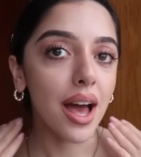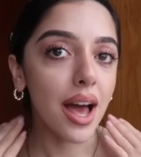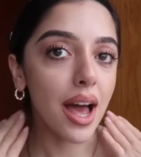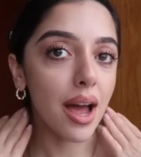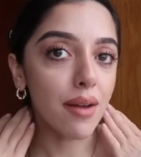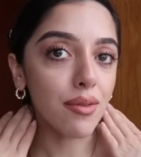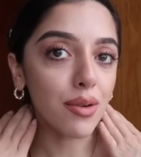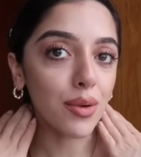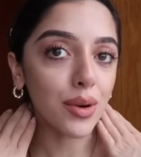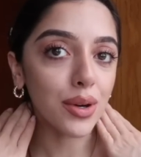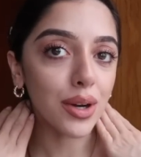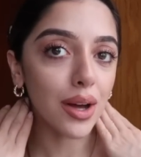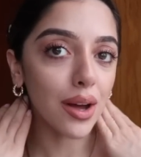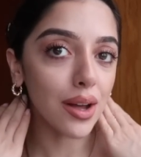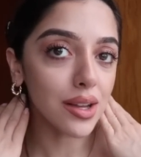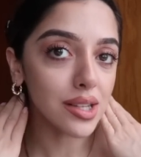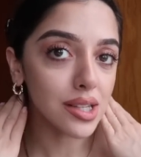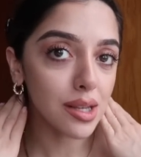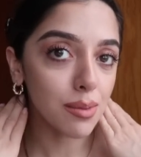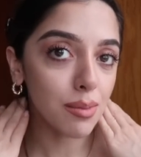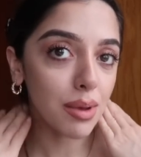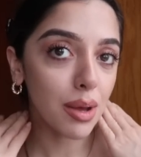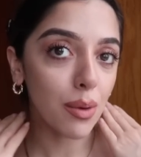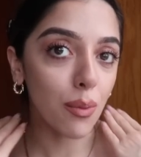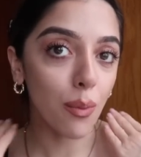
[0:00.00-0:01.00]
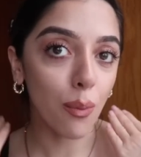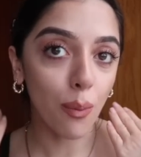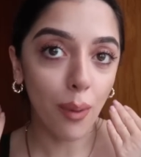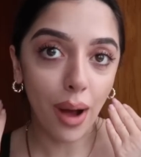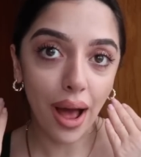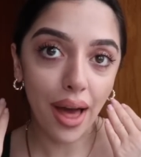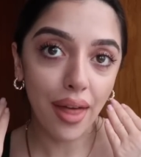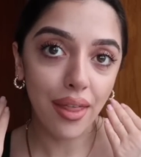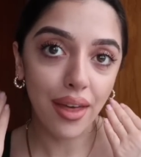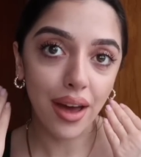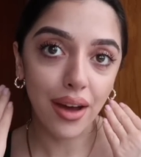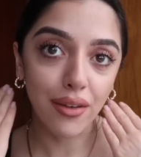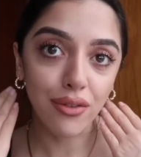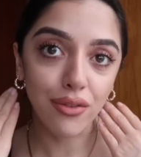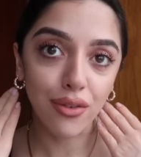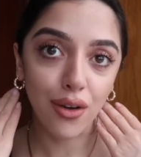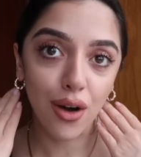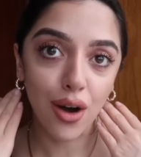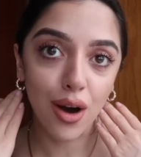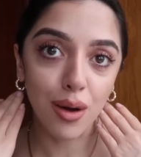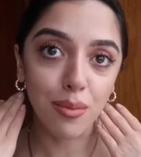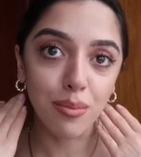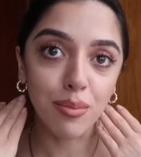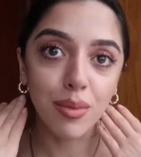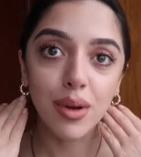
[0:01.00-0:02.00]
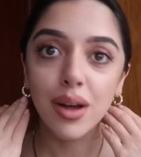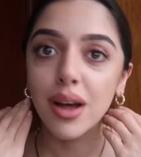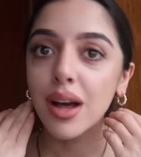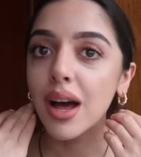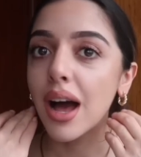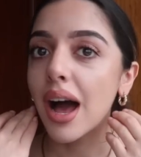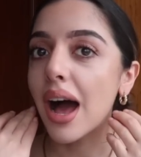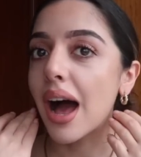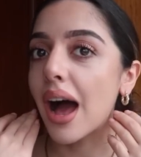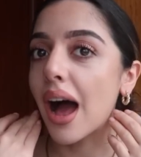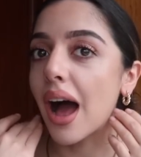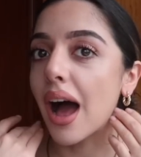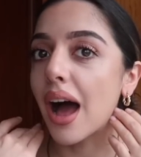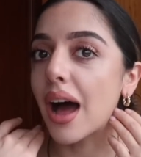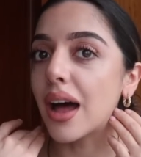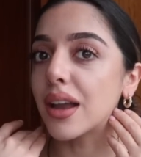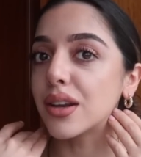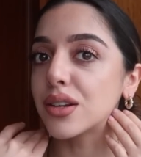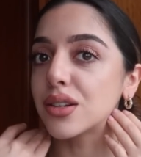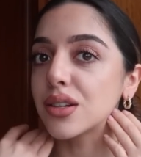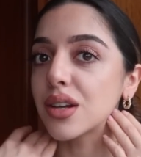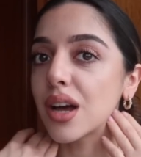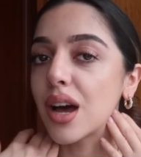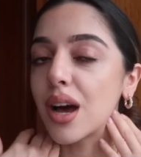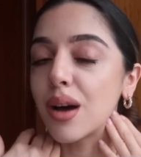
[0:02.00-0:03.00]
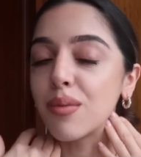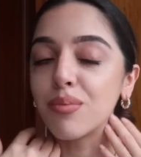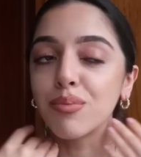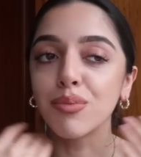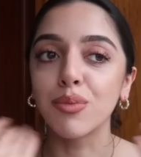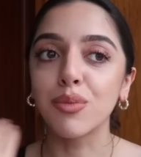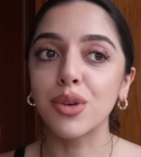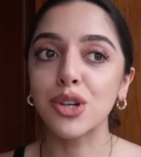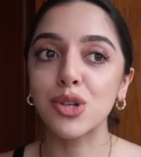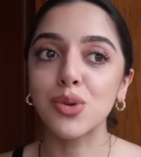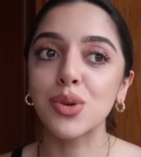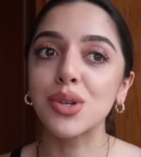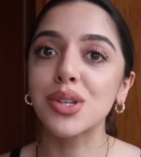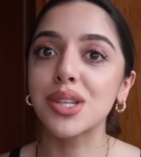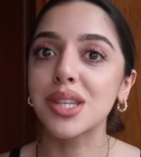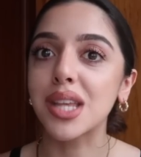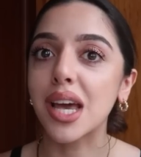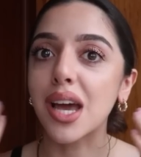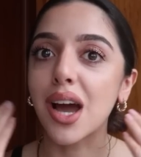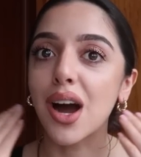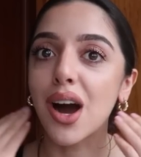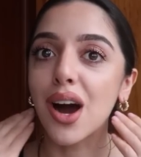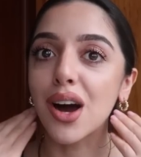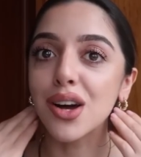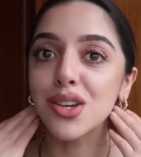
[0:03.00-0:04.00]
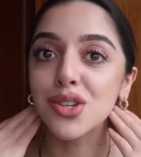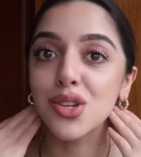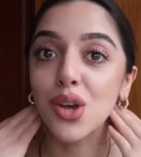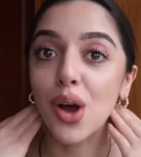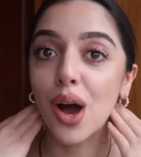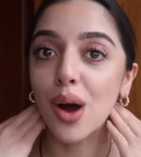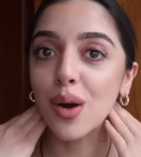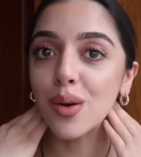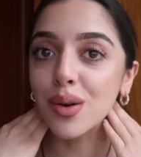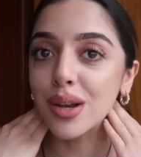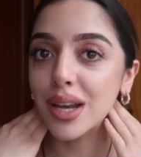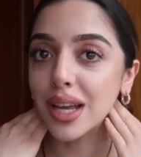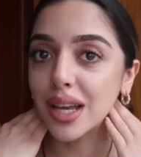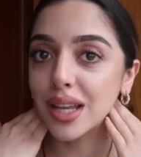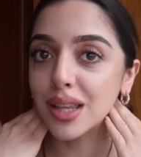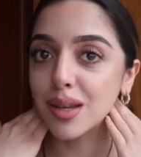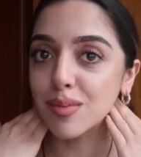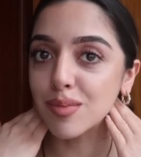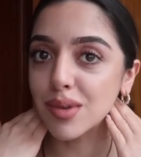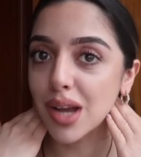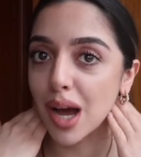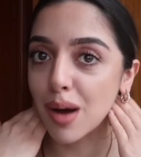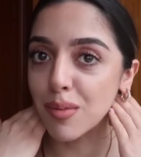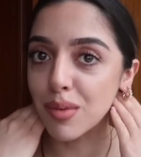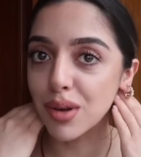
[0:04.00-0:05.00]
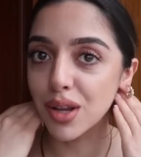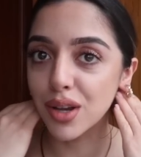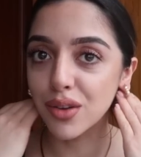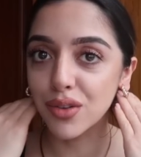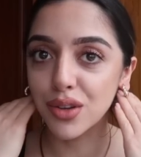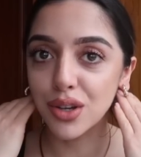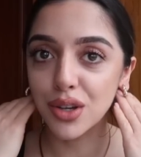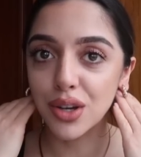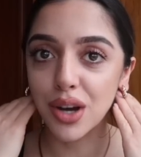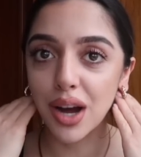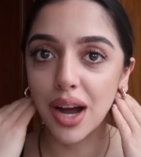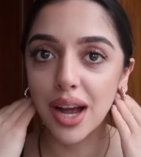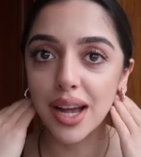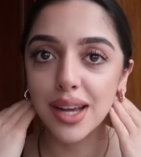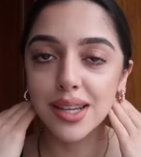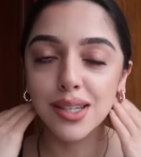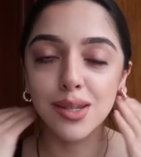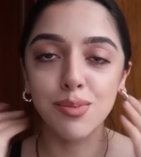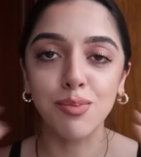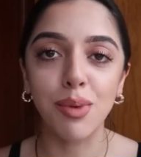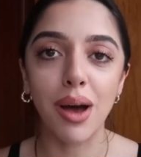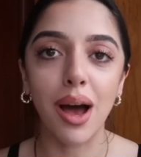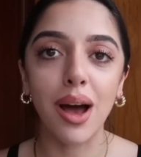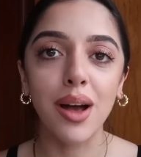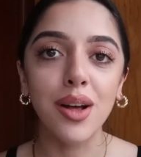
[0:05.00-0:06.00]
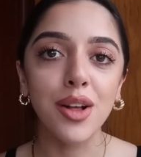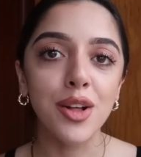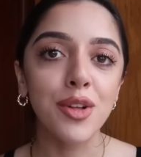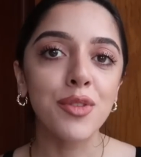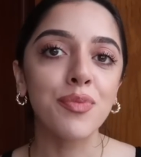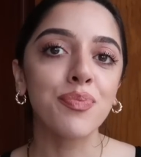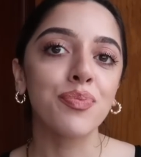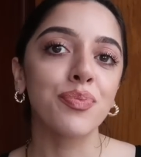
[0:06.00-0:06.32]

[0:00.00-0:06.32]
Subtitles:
Everyone asks me where they're from and which ones they are, so I'll link them down below for you guys. But